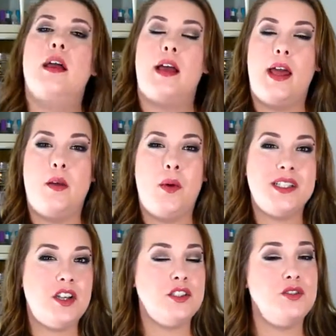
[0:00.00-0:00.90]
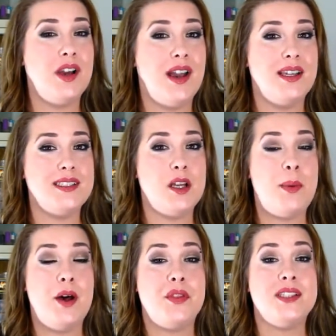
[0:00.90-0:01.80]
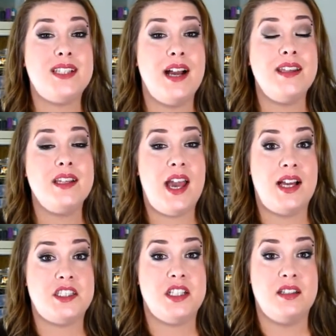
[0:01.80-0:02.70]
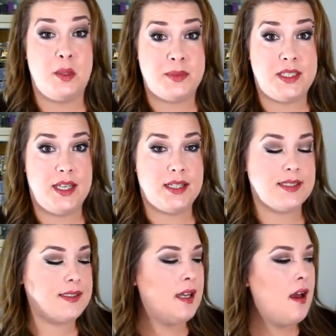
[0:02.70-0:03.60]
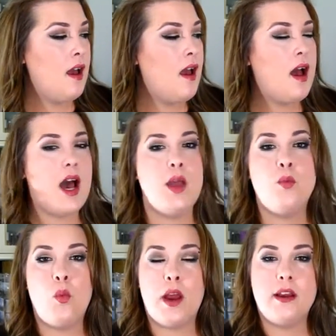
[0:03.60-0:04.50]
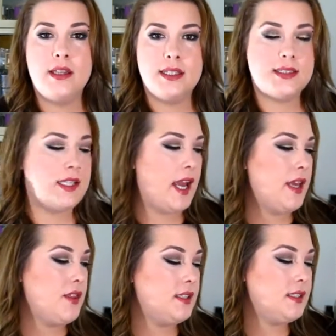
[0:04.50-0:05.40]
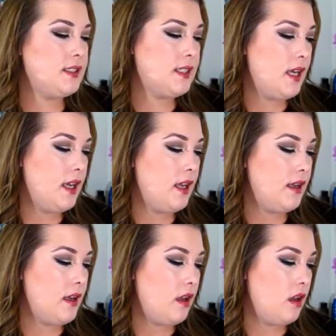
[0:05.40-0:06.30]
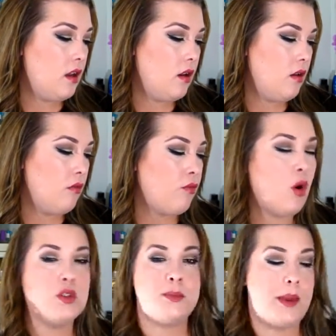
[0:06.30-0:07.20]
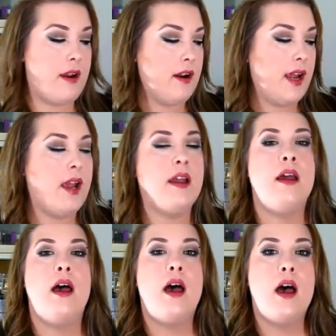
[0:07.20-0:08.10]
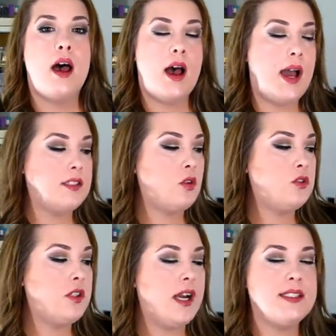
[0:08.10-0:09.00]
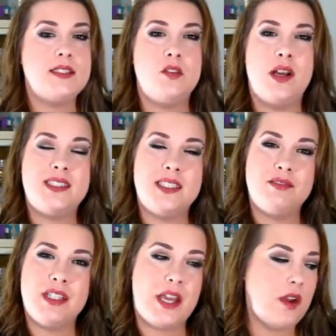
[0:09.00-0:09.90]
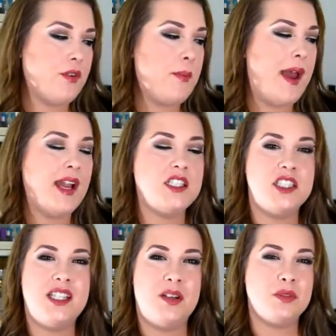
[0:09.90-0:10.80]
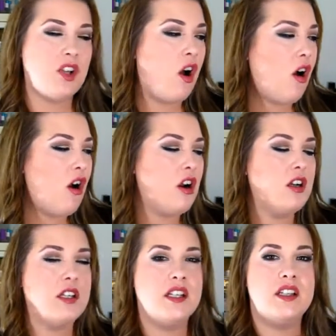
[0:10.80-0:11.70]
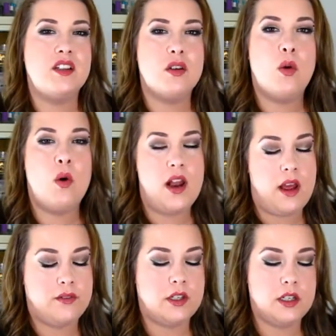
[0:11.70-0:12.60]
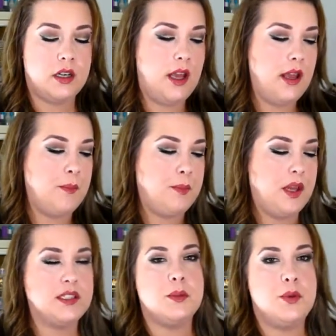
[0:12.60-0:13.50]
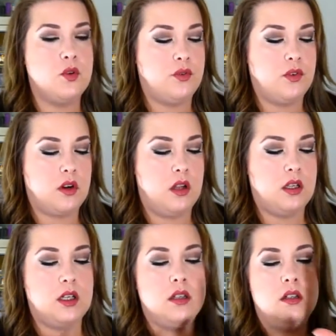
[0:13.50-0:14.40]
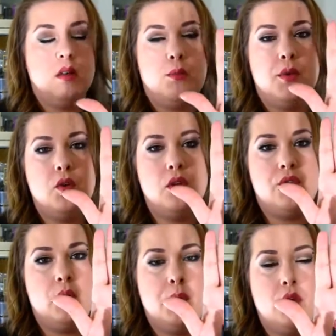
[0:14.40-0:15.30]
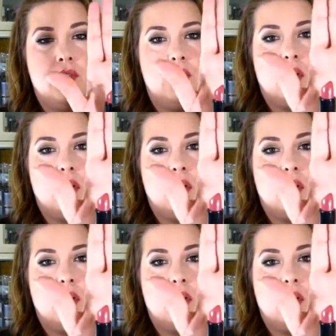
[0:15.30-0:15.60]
And I want to talk to you guys about the Sonia Kashuk lipsticks. I'm wearing this today. This is in Roseberry. I told you guys, you know, I didn't really care for the packaging. It was hard, you know, whatever, and but it's a beautiful color. Beautiful, beautiful